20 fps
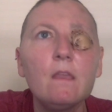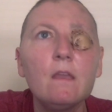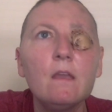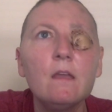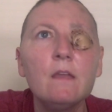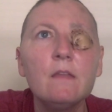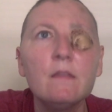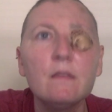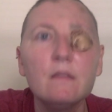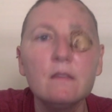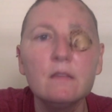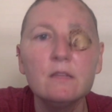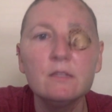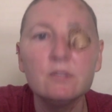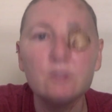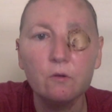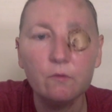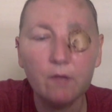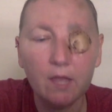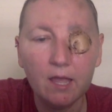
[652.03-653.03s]
and that
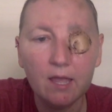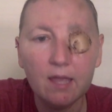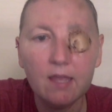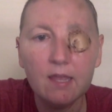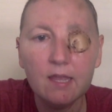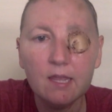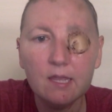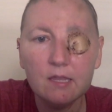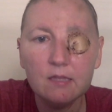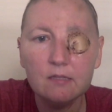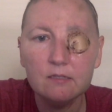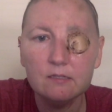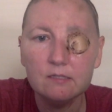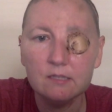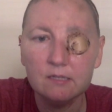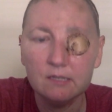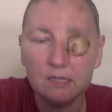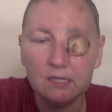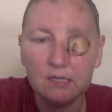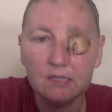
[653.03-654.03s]
it's okay
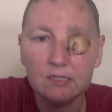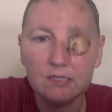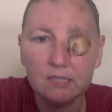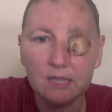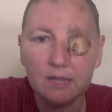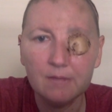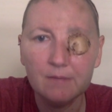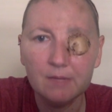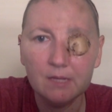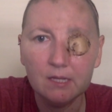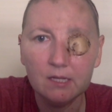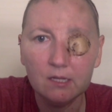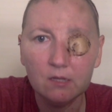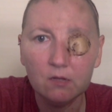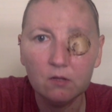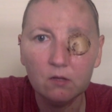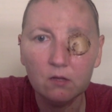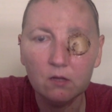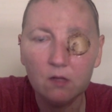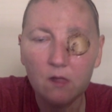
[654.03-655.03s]
to need the time to
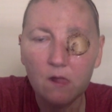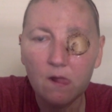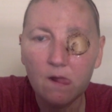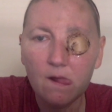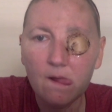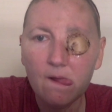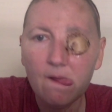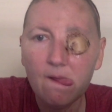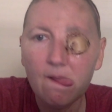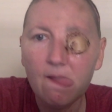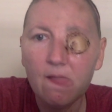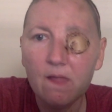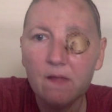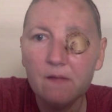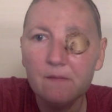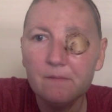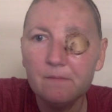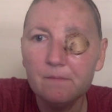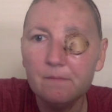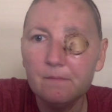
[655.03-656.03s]
heal,
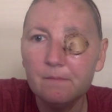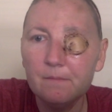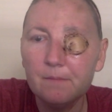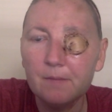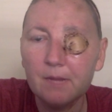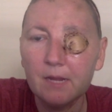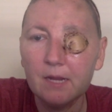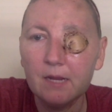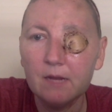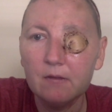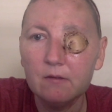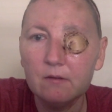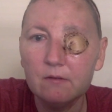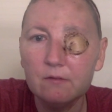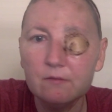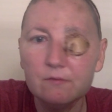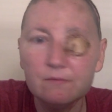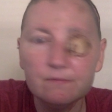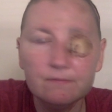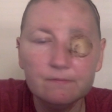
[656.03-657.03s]
but I
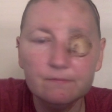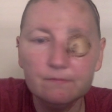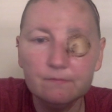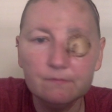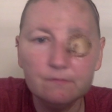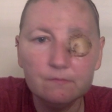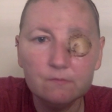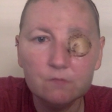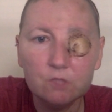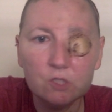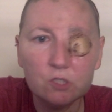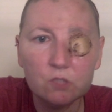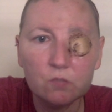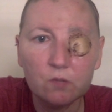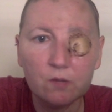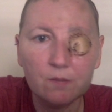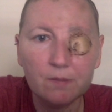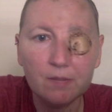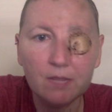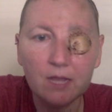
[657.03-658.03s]
just
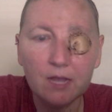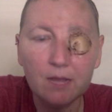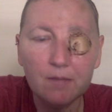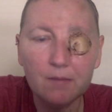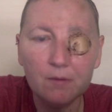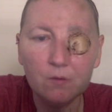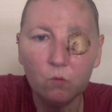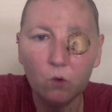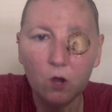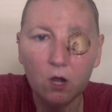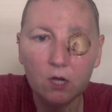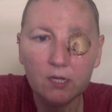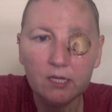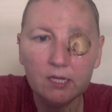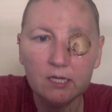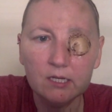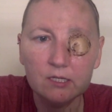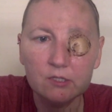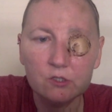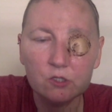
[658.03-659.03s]
want to be up and
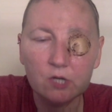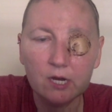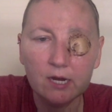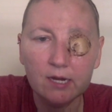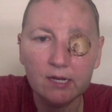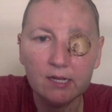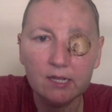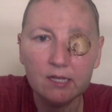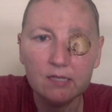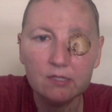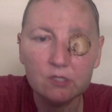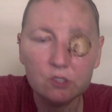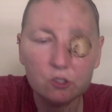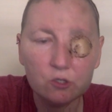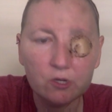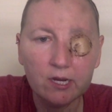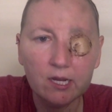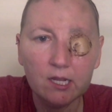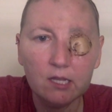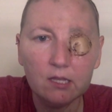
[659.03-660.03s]
walking and trying to get
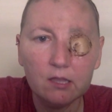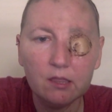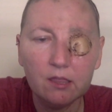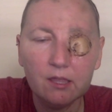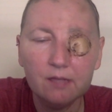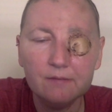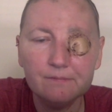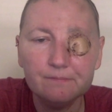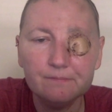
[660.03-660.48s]
strength.